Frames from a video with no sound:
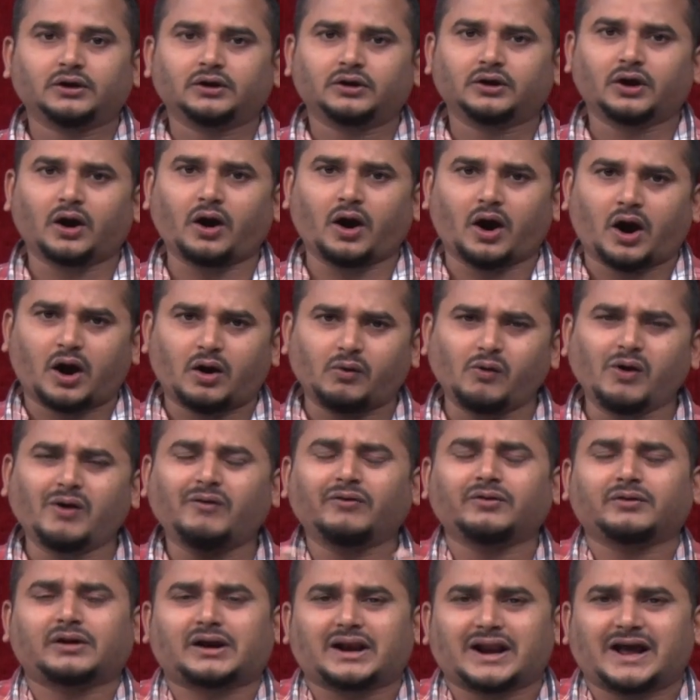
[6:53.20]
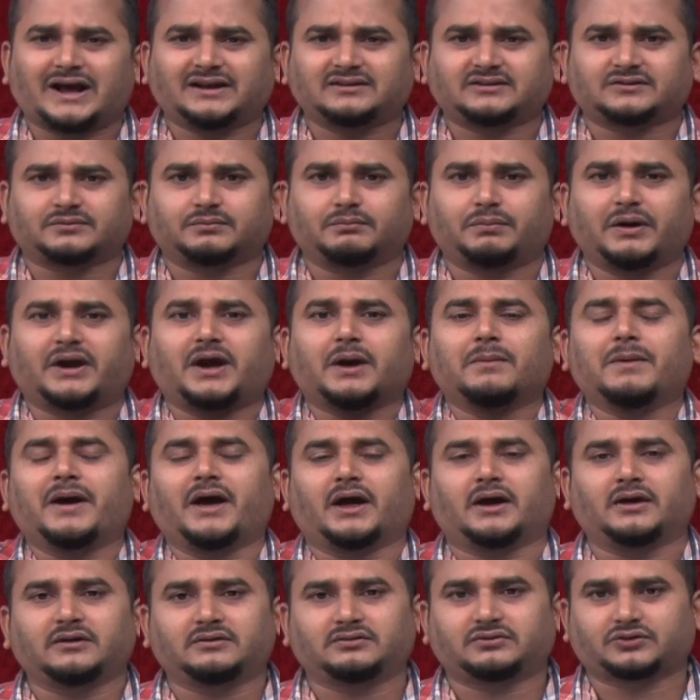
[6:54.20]
Now how our class became
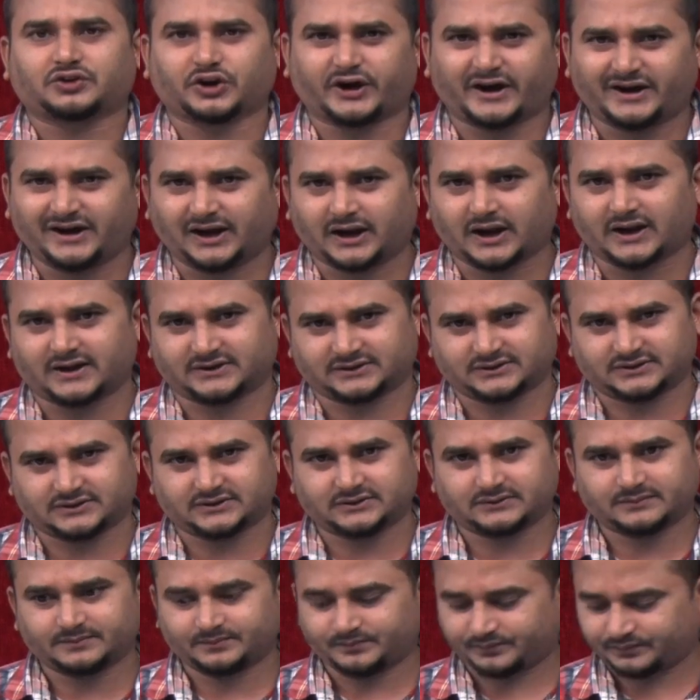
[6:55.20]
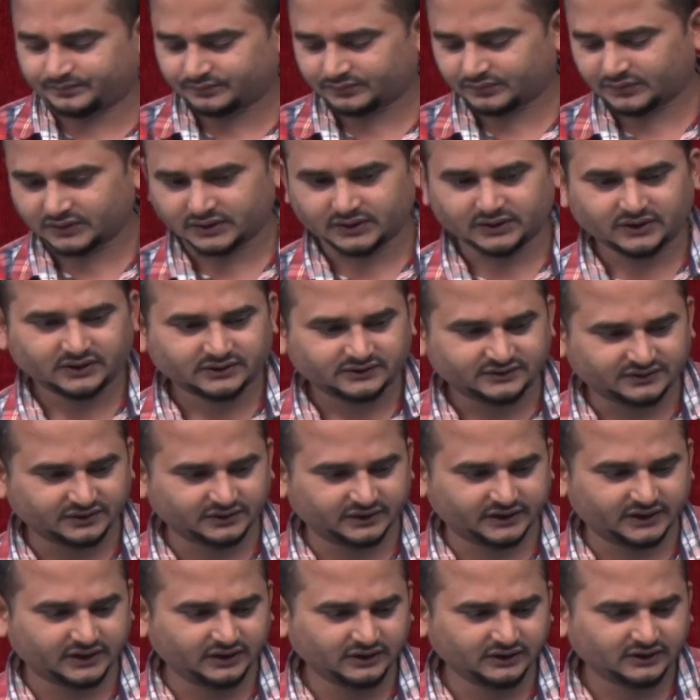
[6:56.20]
a thread class?
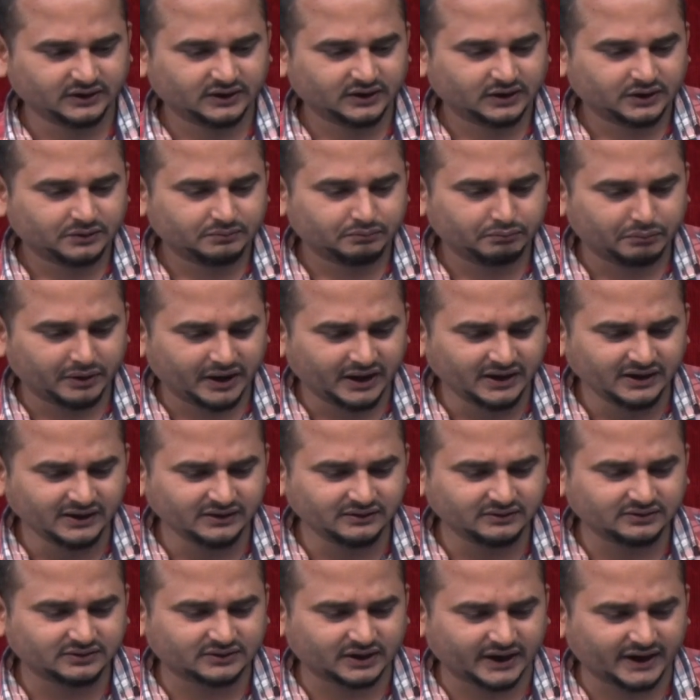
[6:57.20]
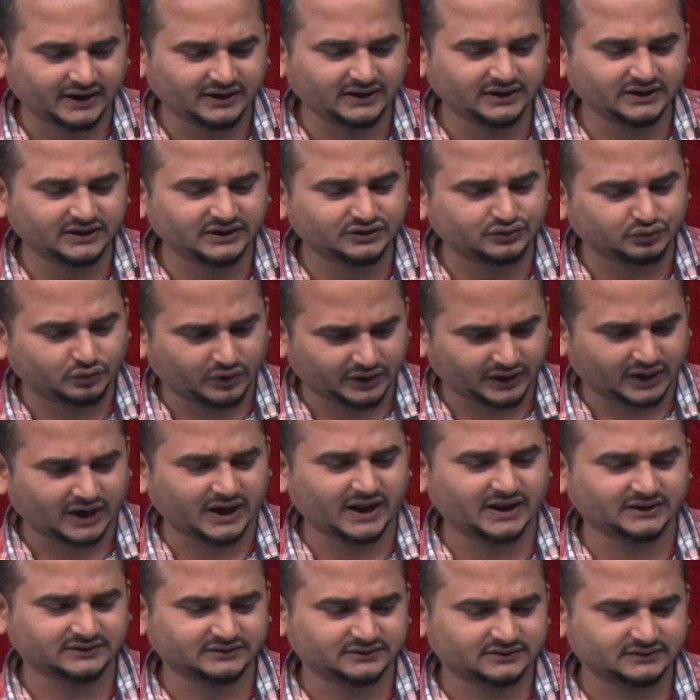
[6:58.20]
See, main thread is one
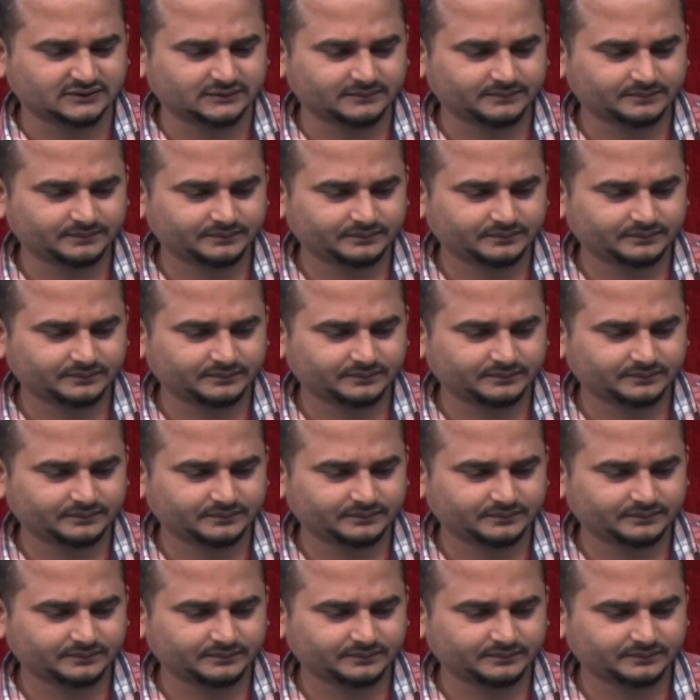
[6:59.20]
class.